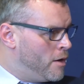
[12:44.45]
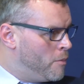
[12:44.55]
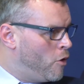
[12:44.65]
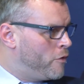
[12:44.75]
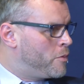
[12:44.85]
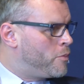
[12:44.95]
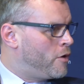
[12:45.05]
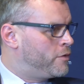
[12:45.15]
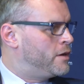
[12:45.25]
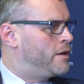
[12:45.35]
more of a
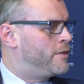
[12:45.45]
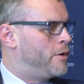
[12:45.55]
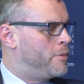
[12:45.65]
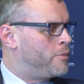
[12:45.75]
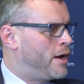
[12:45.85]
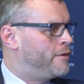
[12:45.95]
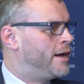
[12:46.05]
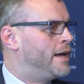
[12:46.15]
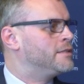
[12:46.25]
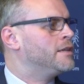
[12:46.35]
profit if they were in private
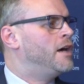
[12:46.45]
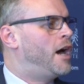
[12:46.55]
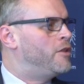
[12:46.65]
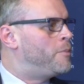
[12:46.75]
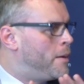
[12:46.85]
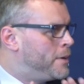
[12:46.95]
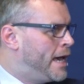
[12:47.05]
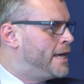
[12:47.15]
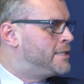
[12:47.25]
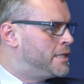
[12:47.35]
hands, and the public
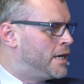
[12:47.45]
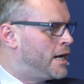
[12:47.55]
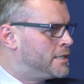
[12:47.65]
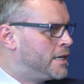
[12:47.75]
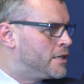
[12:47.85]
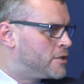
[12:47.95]
hated the idea.